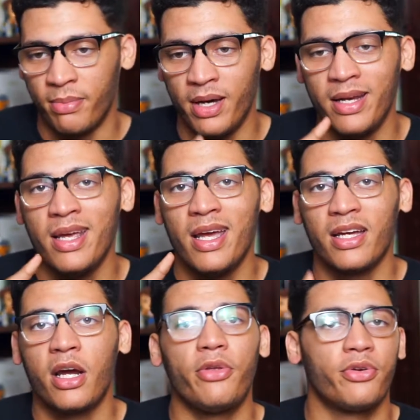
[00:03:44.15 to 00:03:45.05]
But
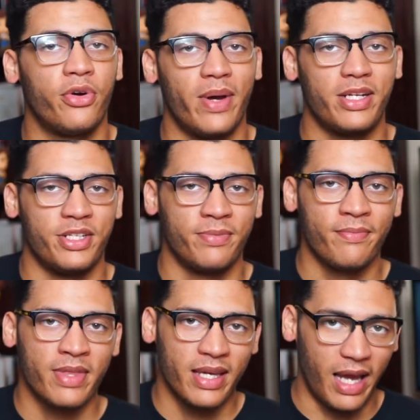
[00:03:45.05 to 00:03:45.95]
color correction,
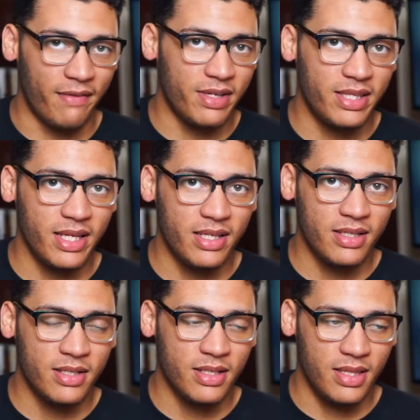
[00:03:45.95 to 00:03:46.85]

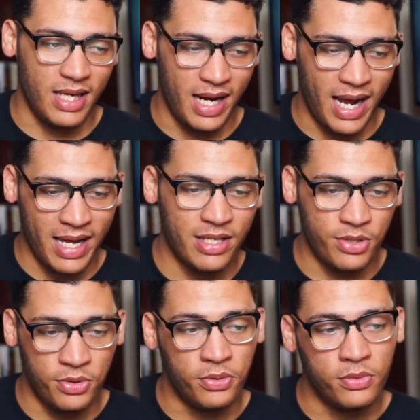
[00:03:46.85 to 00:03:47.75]
everything that I
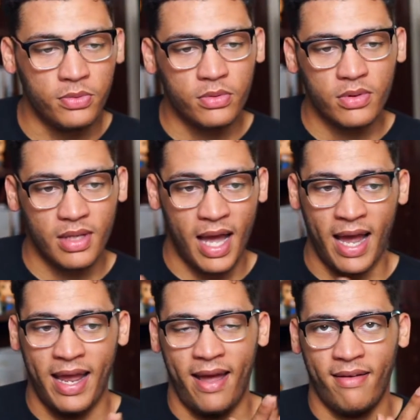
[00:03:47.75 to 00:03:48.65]
do,
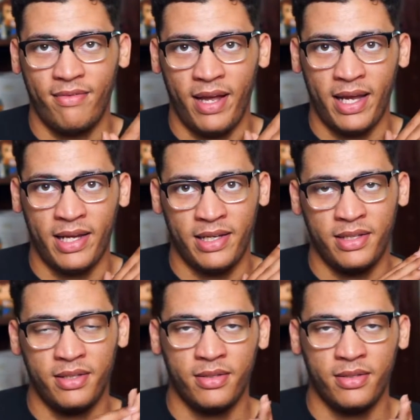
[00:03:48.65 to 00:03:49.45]
I have a